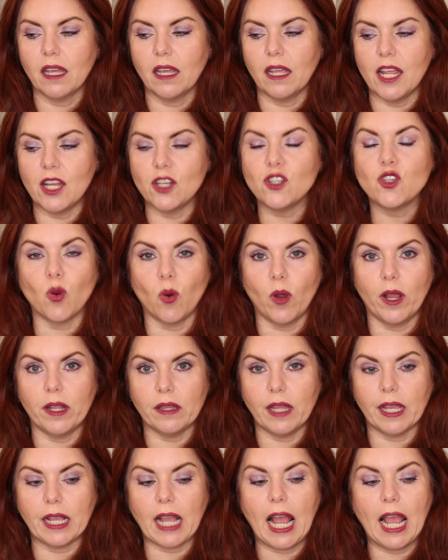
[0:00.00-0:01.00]
enjoyed.
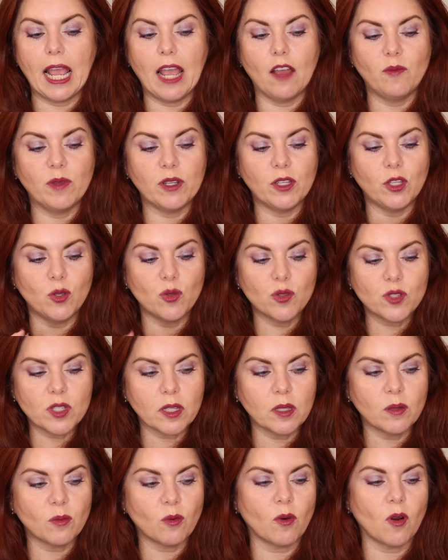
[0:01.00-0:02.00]
Like, I have been
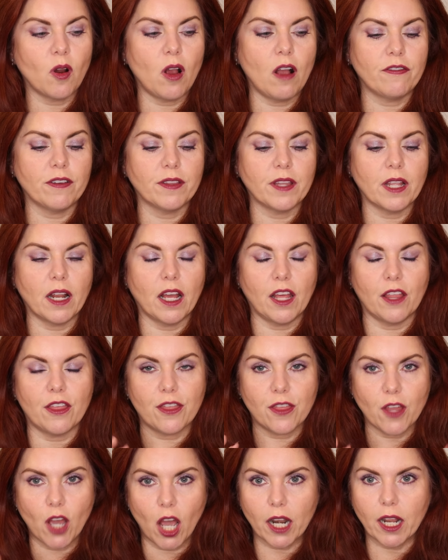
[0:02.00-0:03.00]
using them more often than I
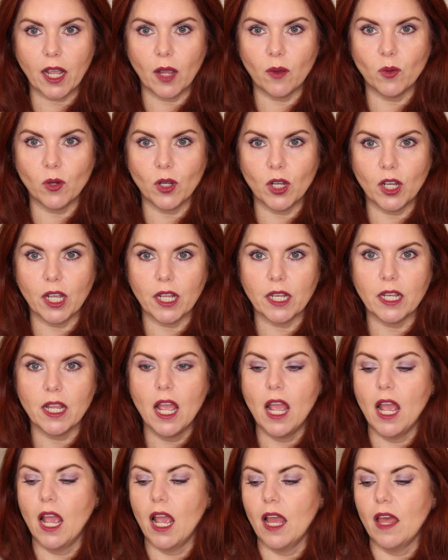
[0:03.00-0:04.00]
thought I would.
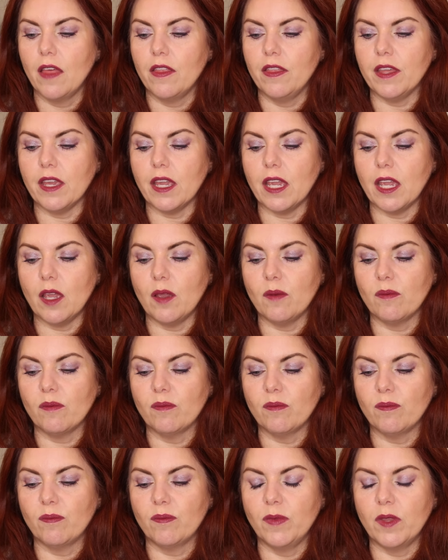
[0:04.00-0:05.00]
The
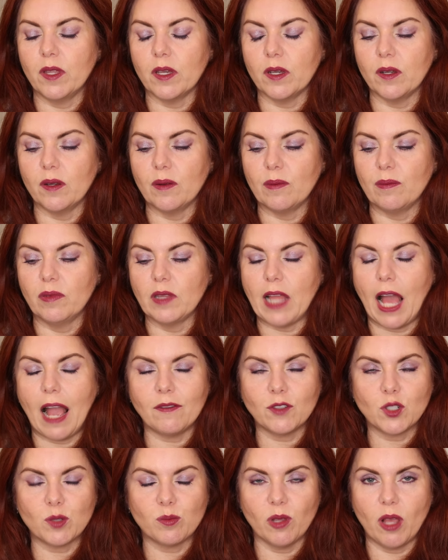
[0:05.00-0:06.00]

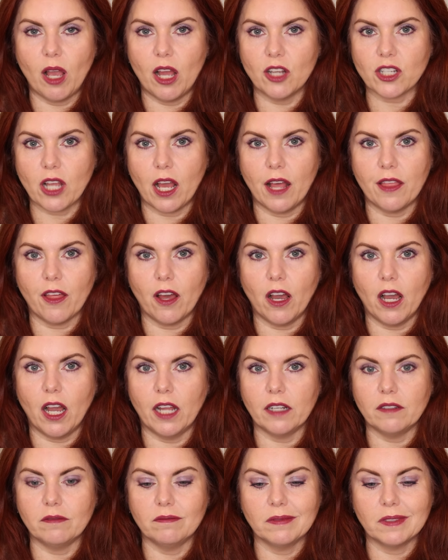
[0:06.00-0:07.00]
lavender blush, I
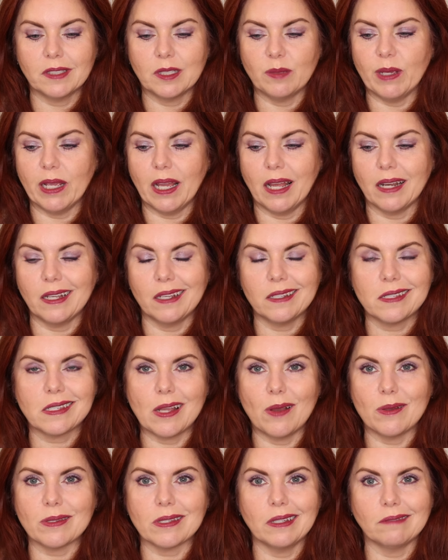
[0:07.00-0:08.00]
thought, to be honest,
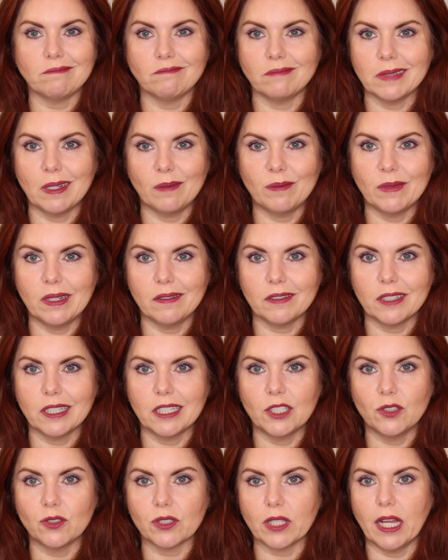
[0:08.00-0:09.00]
I was like, no, I'm never
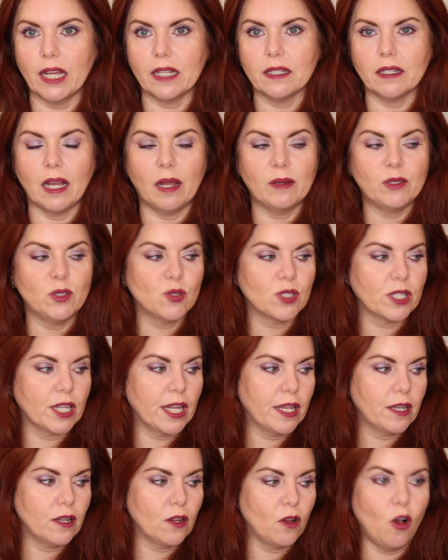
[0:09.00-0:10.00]
going to use that. I'm using
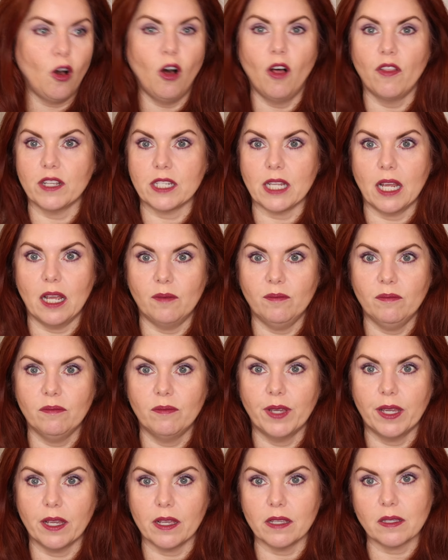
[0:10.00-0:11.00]
it all the time
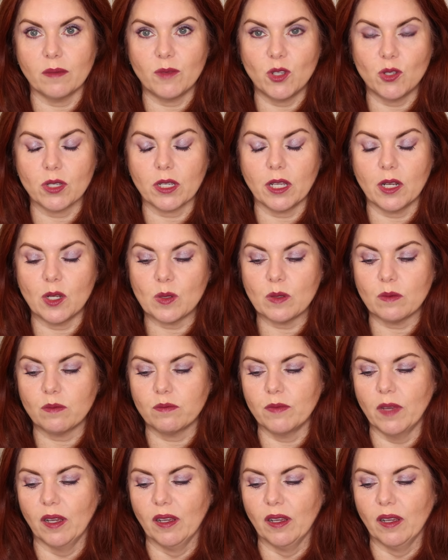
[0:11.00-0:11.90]
because I'm using it as